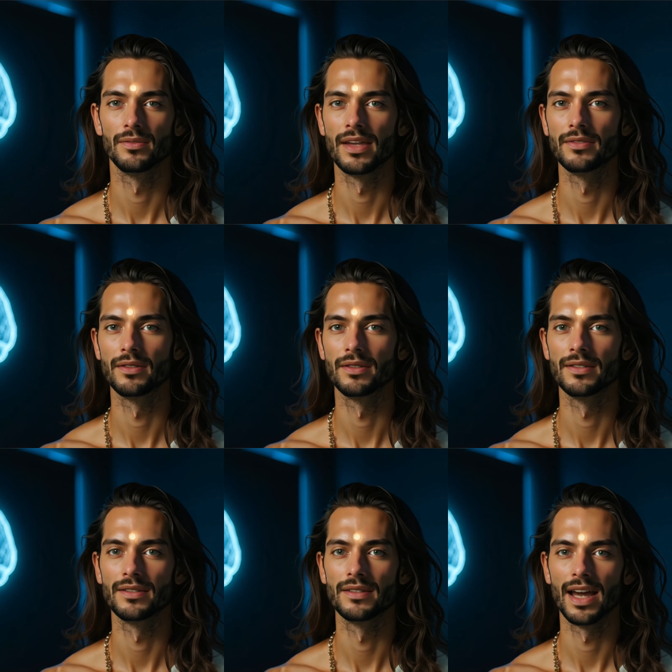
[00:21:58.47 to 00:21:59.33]
rather,
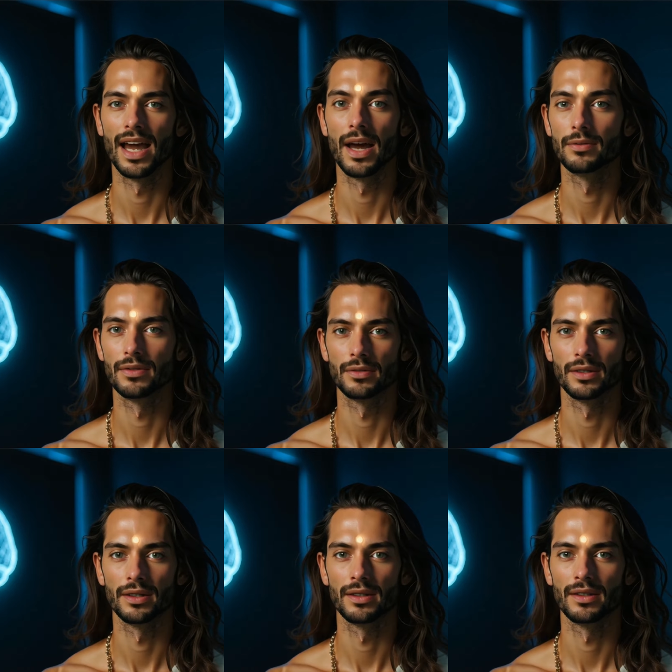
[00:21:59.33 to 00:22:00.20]
how you
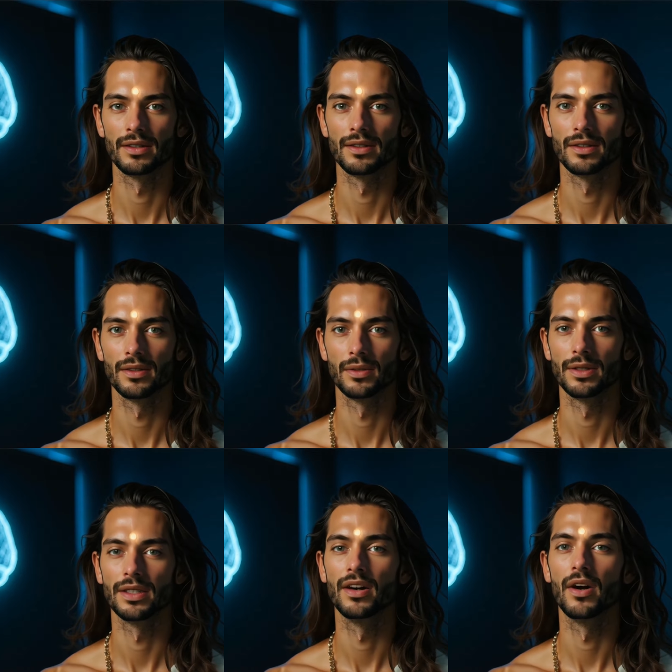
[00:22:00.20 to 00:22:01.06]
look.
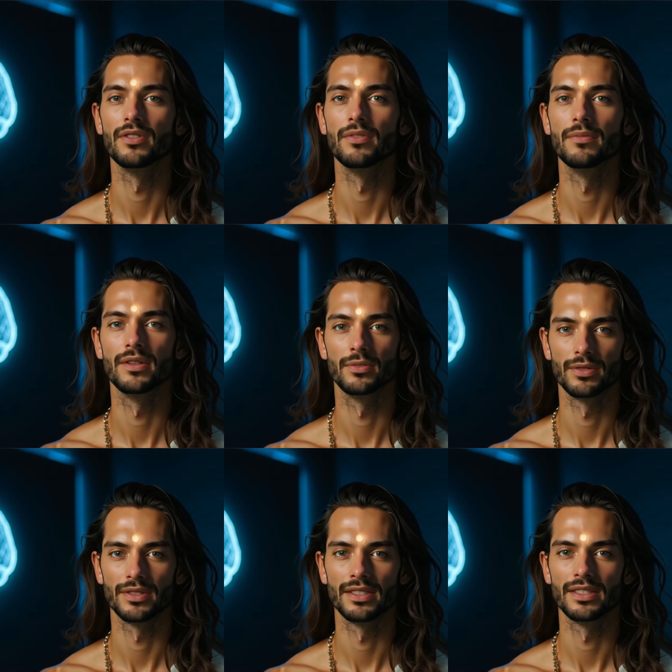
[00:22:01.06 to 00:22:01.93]
We can also build
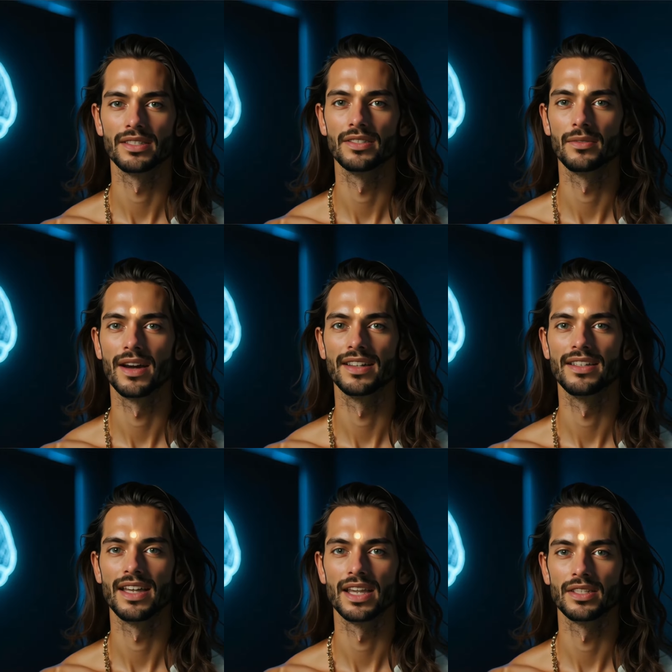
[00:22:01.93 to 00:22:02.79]
resilience by
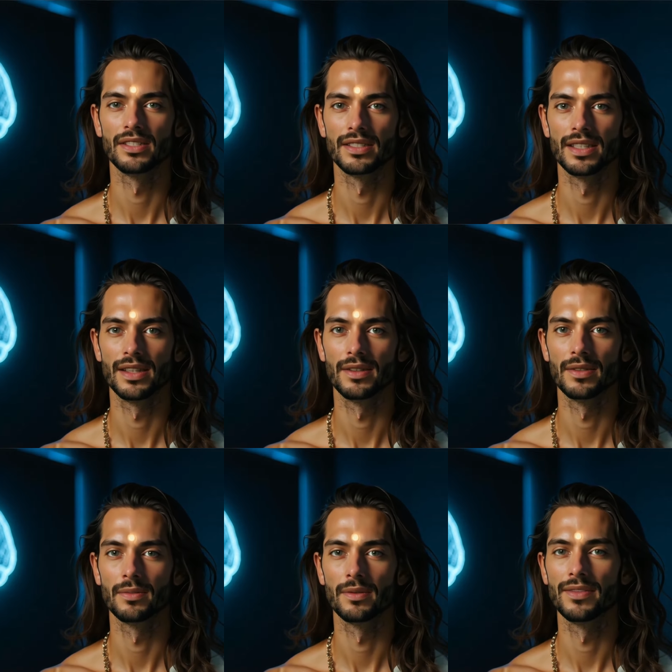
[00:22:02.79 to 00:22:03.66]
intentionally,
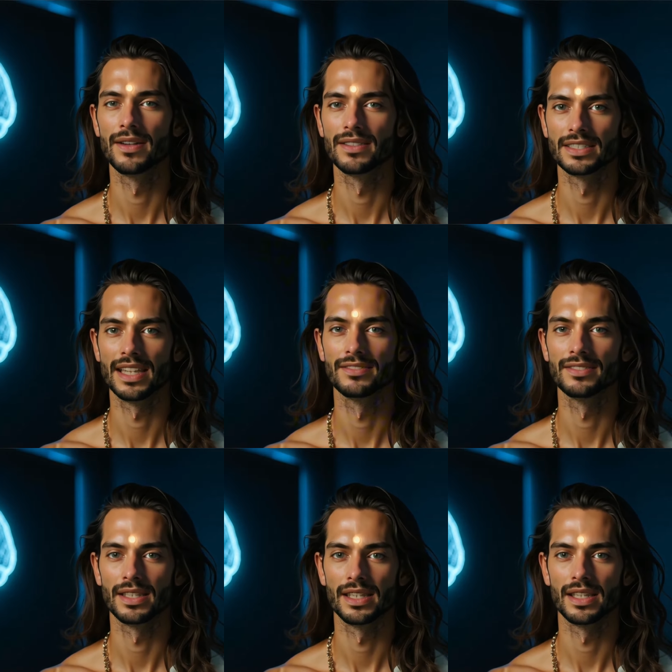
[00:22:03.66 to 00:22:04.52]
but very
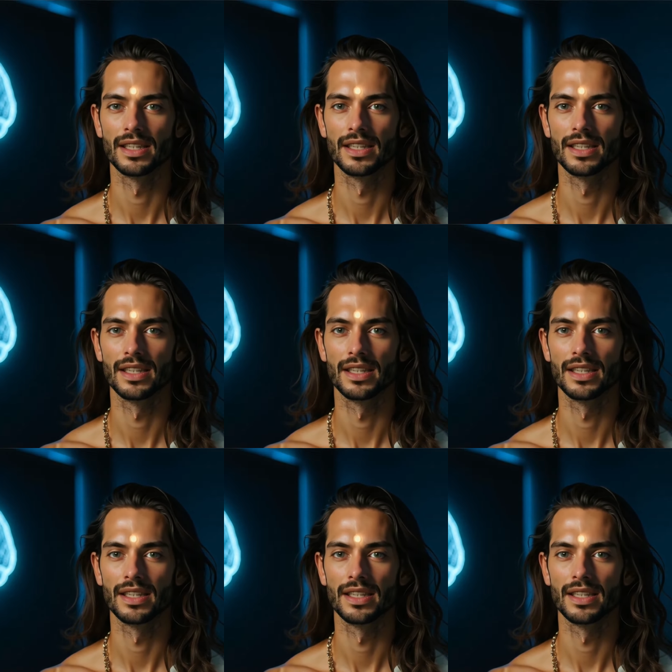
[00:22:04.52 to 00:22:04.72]
safely,